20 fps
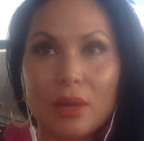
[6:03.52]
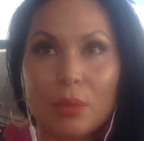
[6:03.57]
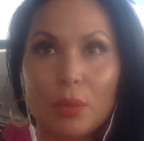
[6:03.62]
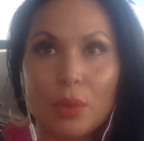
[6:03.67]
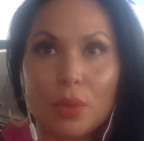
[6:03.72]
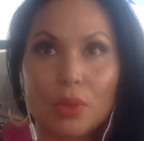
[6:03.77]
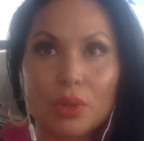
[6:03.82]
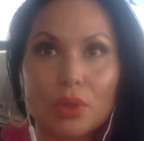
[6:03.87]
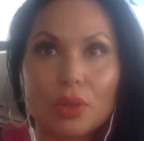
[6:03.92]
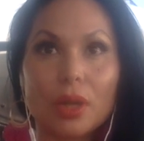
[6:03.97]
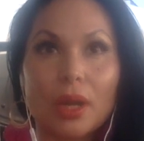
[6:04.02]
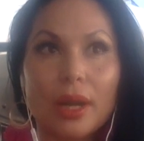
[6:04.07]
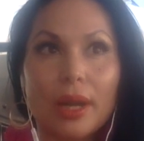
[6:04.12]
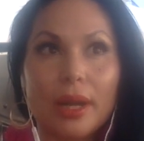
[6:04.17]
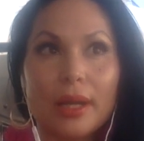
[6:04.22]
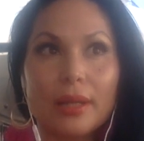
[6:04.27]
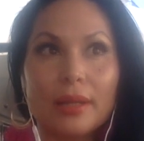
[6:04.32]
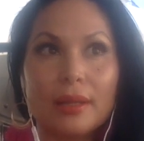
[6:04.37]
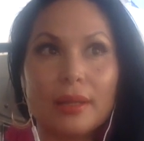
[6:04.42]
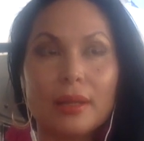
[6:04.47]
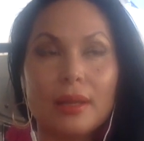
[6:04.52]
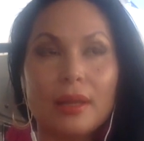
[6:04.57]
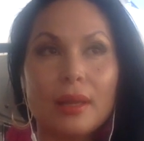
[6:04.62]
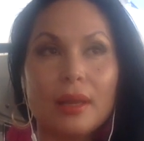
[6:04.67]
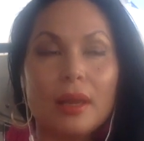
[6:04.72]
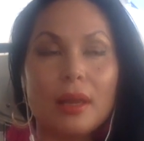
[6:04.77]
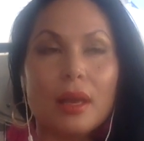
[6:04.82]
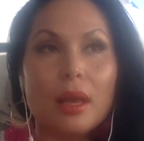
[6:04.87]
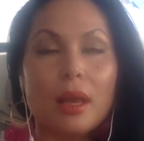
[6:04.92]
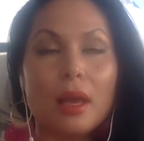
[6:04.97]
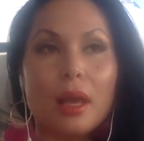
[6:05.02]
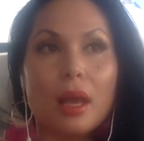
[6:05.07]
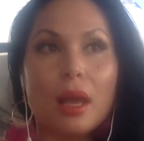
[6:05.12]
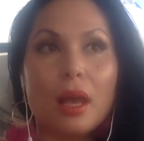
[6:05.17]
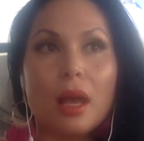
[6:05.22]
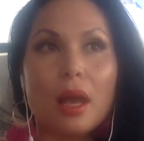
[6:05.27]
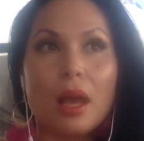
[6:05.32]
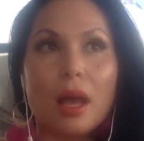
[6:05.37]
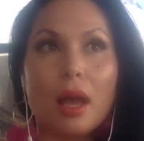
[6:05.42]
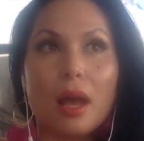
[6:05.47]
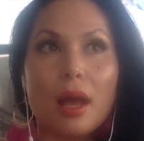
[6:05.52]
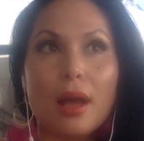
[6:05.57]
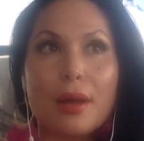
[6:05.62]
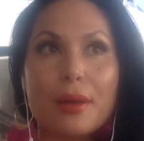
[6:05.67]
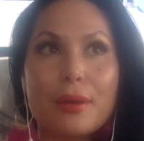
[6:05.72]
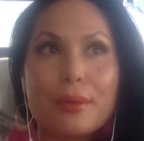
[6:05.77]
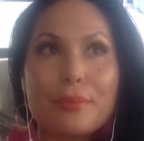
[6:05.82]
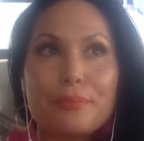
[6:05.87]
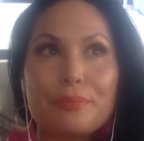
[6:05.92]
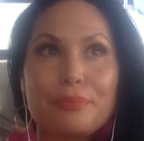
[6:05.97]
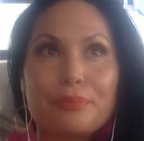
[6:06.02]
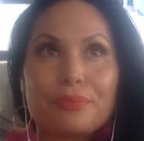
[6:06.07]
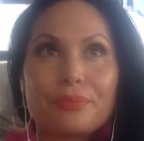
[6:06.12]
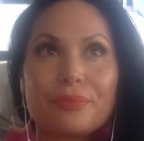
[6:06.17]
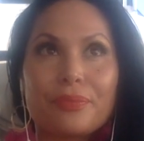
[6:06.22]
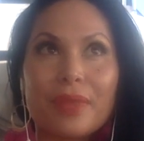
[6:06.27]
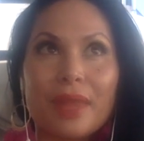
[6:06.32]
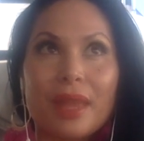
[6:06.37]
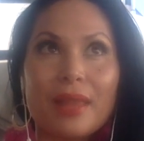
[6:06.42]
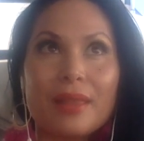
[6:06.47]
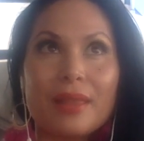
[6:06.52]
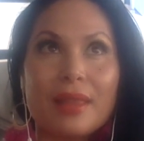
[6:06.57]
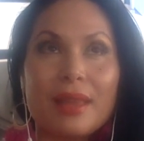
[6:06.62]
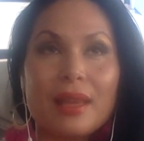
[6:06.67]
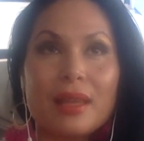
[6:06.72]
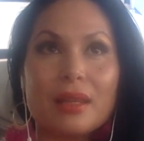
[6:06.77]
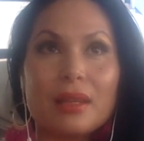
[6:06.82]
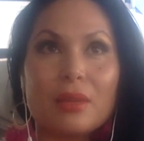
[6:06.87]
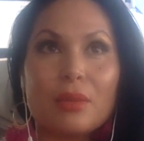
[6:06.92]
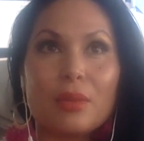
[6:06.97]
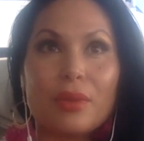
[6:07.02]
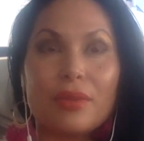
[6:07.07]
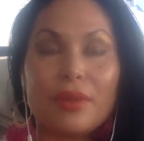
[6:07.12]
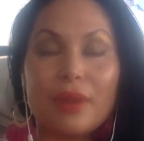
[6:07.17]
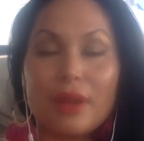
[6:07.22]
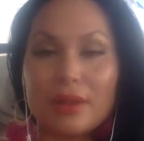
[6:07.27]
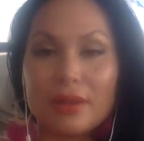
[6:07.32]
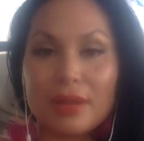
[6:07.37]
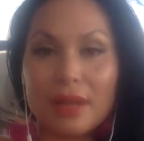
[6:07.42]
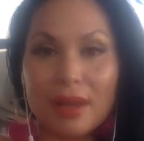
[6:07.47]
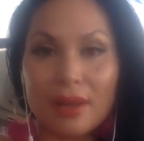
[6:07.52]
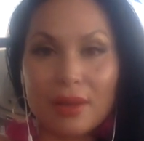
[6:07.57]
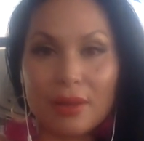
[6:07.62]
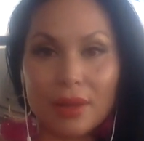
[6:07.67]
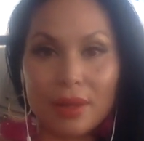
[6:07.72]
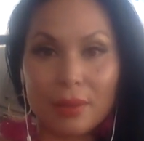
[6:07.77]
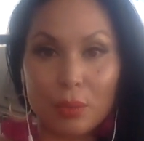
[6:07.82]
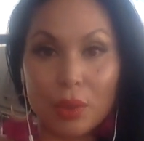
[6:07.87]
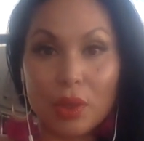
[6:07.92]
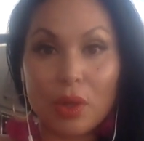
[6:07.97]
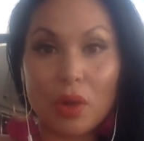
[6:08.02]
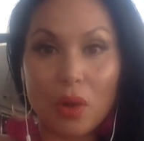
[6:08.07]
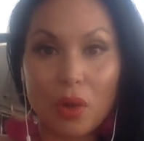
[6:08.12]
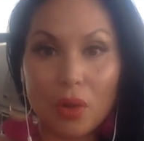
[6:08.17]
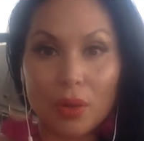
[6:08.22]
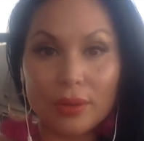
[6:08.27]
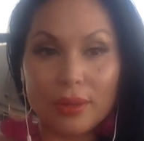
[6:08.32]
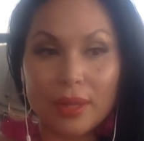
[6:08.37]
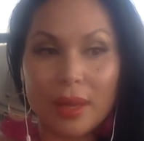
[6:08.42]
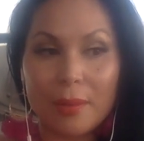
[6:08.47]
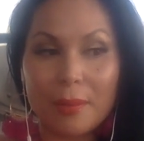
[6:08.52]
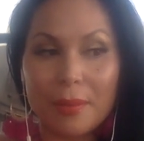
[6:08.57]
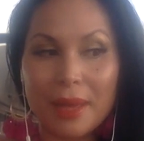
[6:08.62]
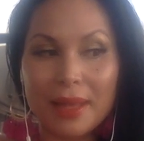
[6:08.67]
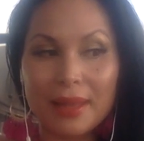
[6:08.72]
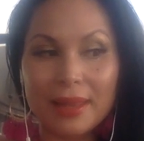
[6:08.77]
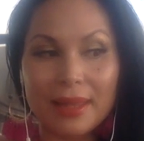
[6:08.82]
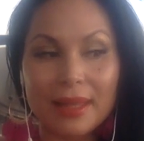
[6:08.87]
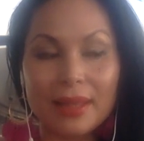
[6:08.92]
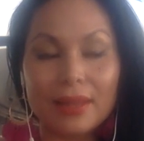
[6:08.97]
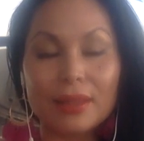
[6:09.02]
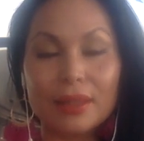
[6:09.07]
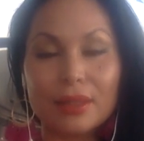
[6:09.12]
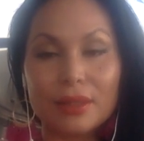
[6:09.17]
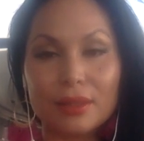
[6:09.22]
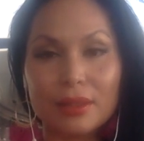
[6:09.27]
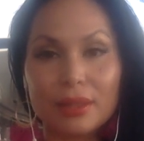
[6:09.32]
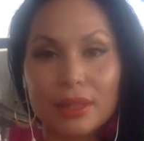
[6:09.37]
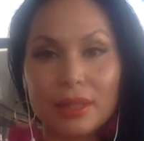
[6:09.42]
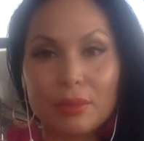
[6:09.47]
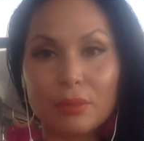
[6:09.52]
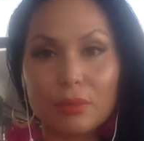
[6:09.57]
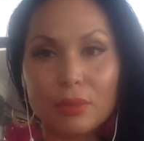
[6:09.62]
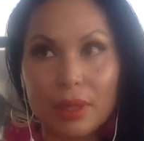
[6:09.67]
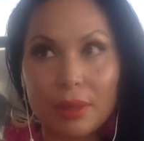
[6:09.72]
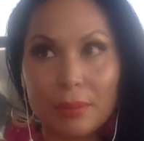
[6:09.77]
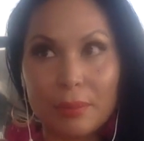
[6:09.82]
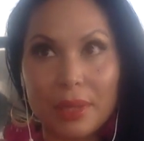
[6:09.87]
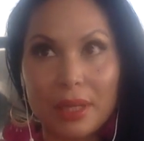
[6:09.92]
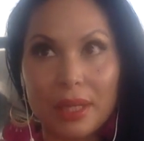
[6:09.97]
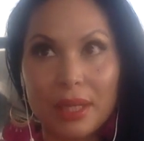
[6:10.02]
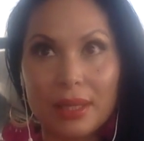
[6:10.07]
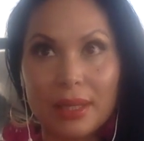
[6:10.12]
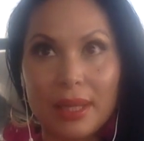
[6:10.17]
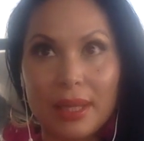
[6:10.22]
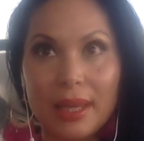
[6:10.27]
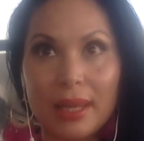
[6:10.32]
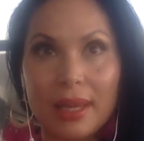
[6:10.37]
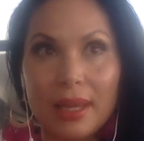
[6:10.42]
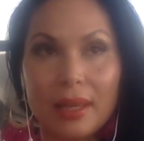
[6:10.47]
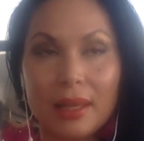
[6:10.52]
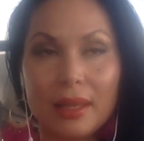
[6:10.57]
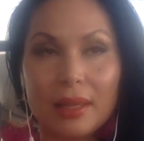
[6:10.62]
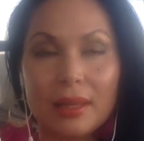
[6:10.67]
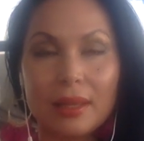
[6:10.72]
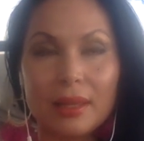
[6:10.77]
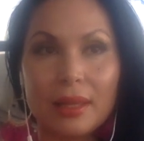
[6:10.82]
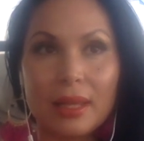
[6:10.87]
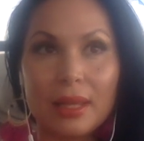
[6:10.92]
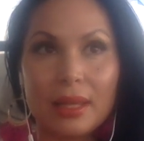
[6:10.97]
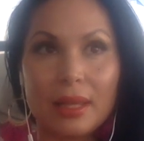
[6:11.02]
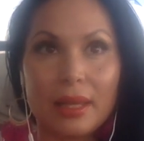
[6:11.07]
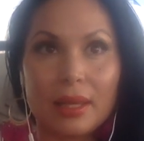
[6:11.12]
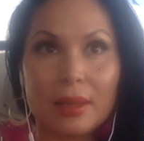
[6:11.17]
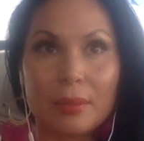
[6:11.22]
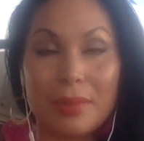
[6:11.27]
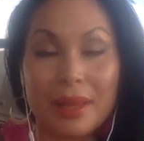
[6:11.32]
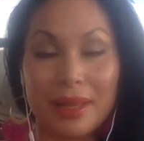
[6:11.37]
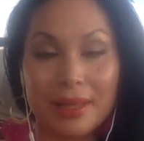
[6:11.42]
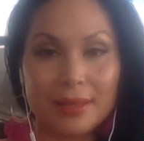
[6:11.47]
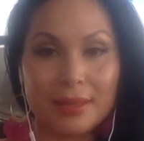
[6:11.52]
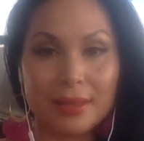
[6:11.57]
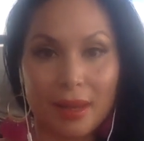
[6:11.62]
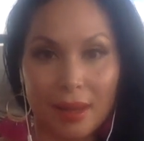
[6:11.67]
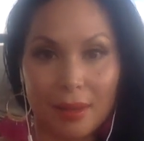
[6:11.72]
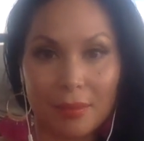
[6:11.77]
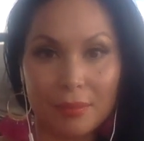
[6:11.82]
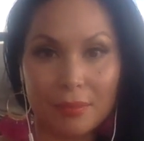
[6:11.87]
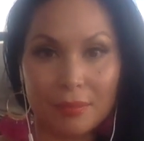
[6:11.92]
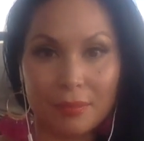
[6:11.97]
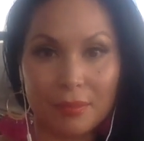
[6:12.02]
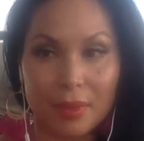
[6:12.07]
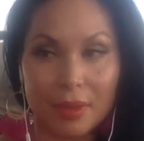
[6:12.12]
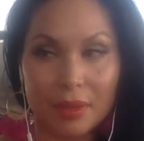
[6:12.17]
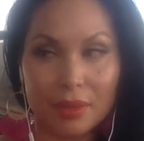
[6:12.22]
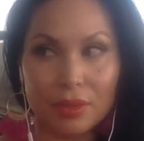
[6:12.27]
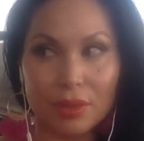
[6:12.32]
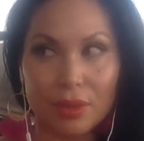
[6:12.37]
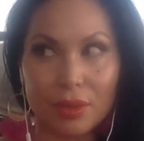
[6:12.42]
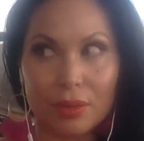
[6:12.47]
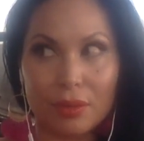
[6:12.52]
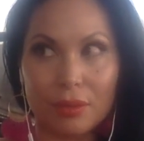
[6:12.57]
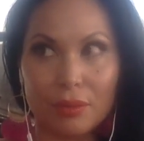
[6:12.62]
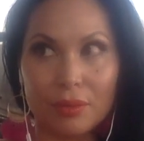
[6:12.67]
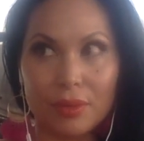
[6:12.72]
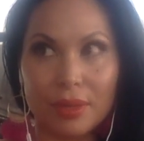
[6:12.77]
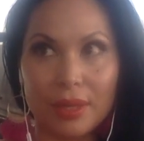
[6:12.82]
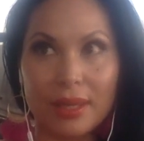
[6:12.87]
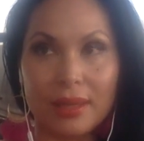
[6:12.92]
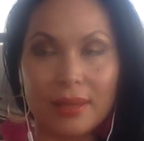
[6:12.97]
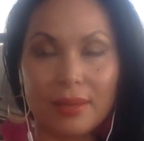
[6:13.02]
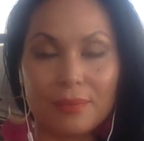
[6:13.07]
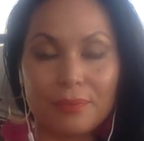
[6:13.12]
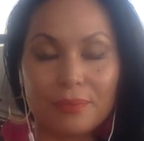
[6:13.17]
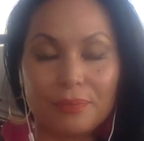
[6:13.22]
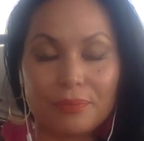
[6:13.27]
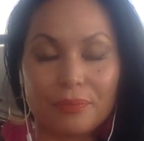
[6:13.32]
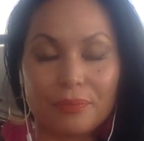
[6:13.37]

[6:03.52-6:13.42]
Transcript: almost cried. And then we found out, we called them, and they literally admitted they like messed up. So they